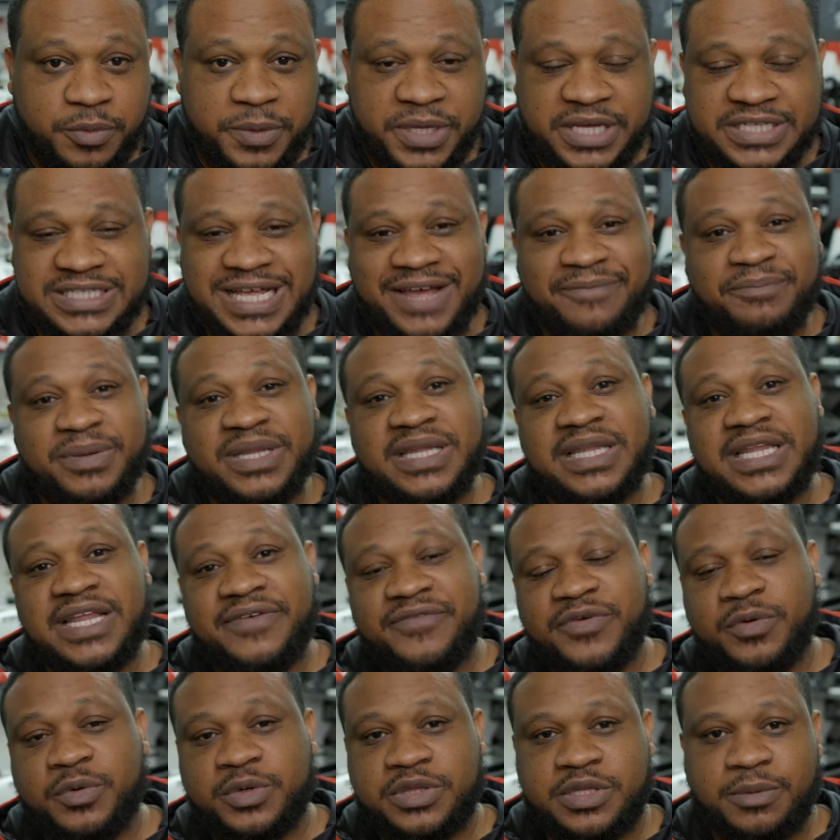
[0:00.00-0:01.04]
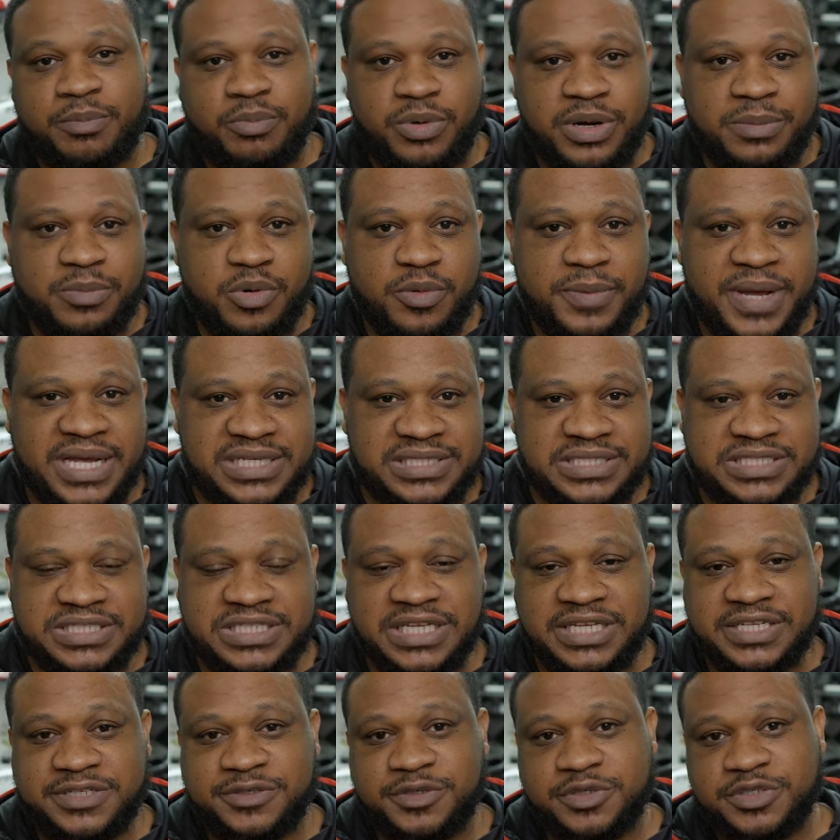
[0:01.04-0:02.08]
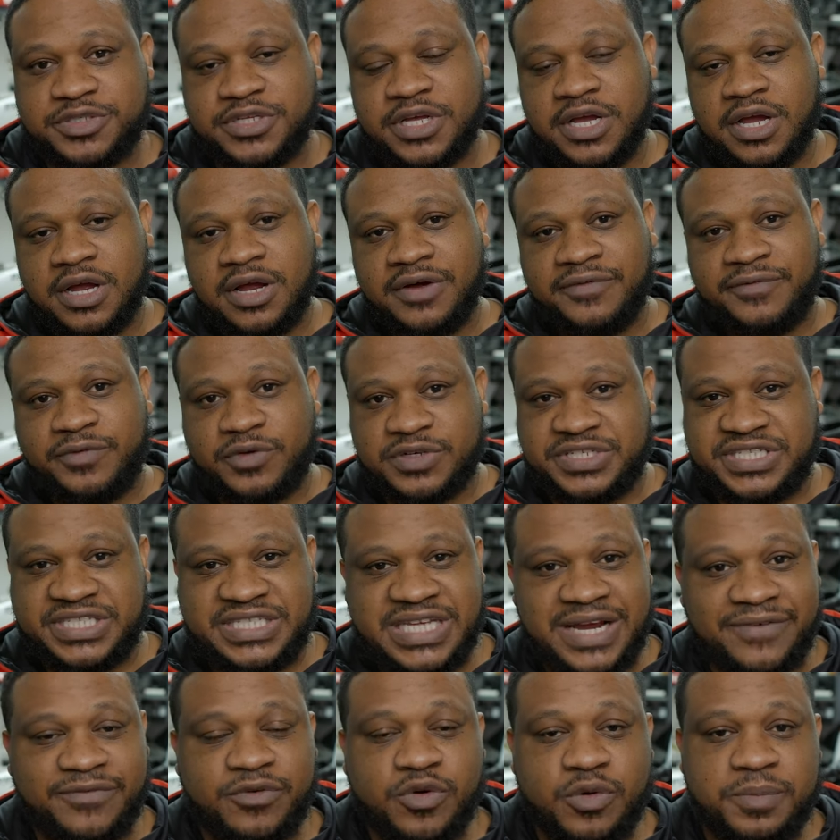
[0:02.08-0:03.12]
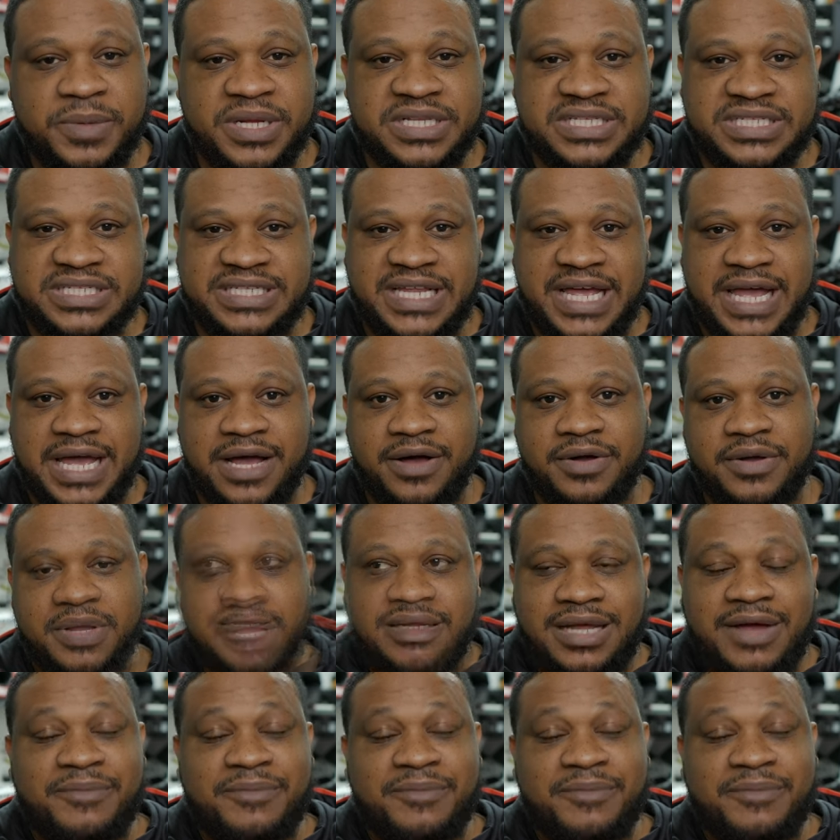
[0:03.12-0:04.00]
because I've been living with the Brembo Master Cylinders for several months now.